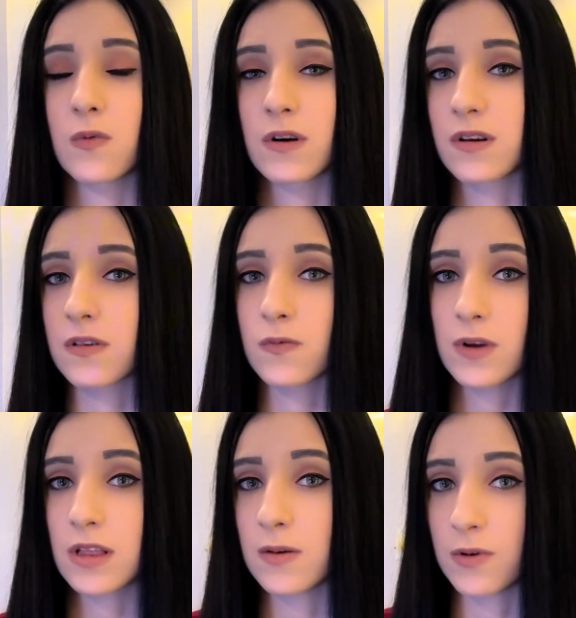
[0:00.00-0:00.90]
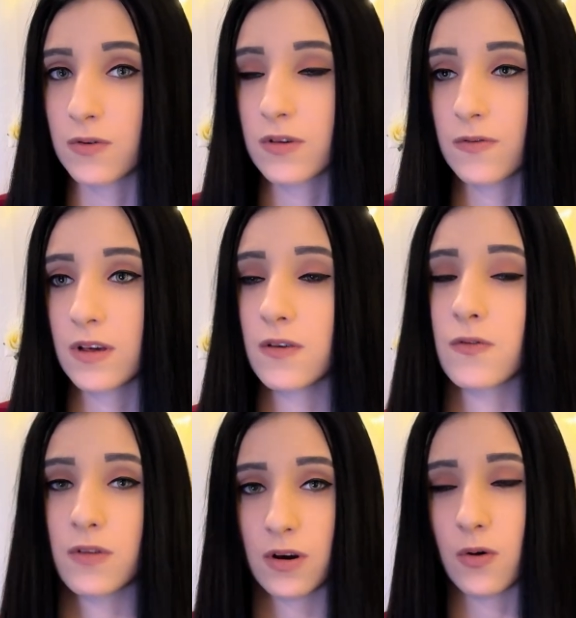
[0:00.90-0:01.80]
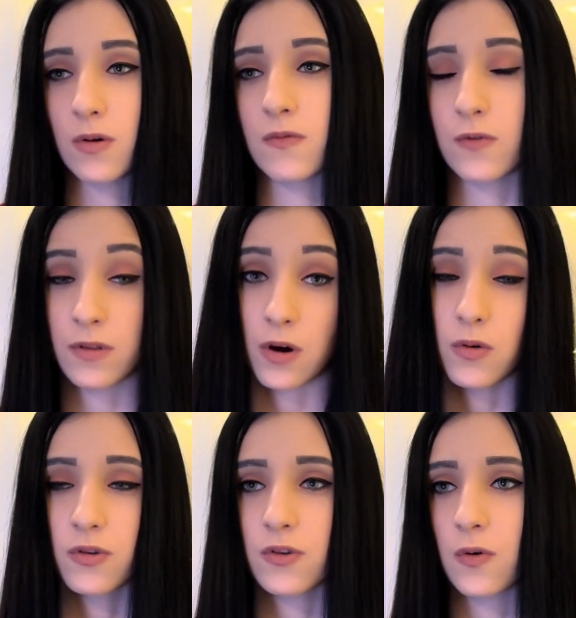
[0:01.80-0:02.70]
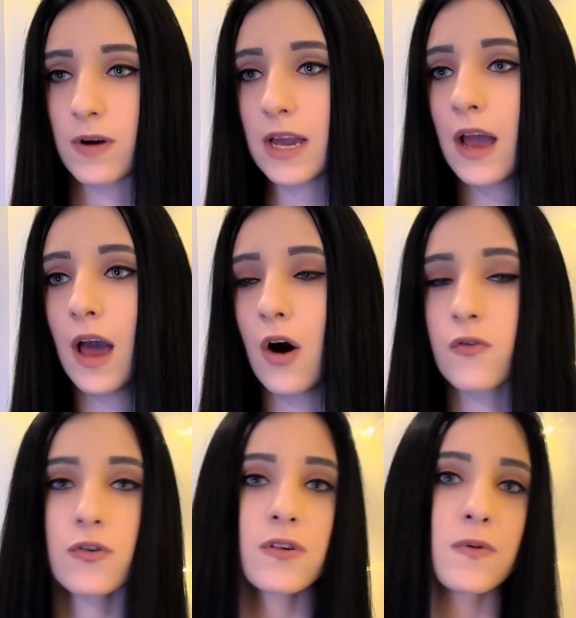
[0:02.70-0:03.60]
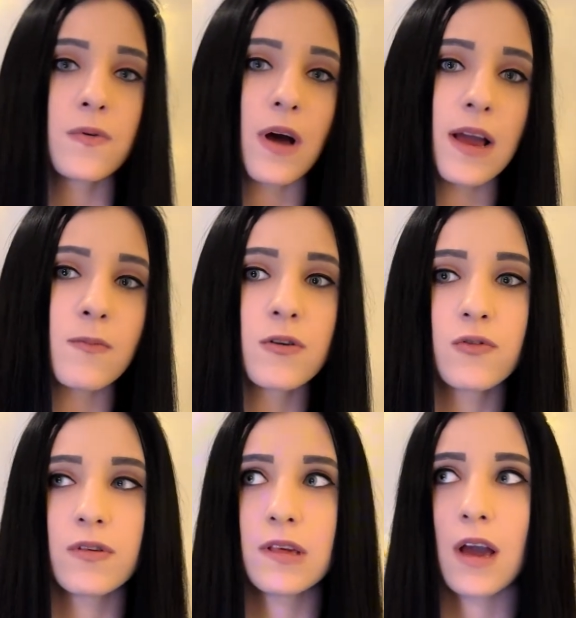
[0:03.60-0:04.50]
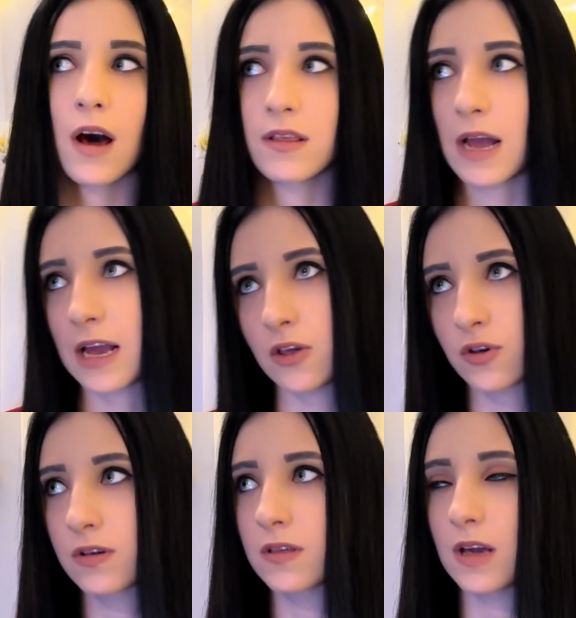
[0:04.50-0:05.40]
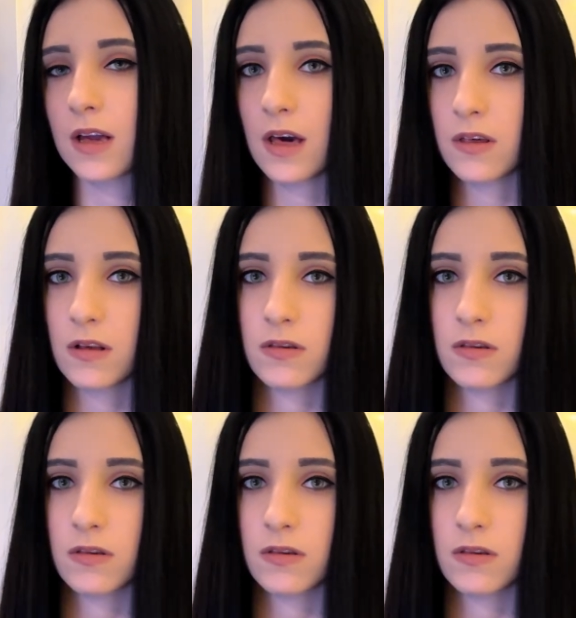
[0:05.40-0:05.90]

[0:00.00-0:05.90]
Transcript: works really beautifully for the whole story. Of course, we were able to see other angels. They gathered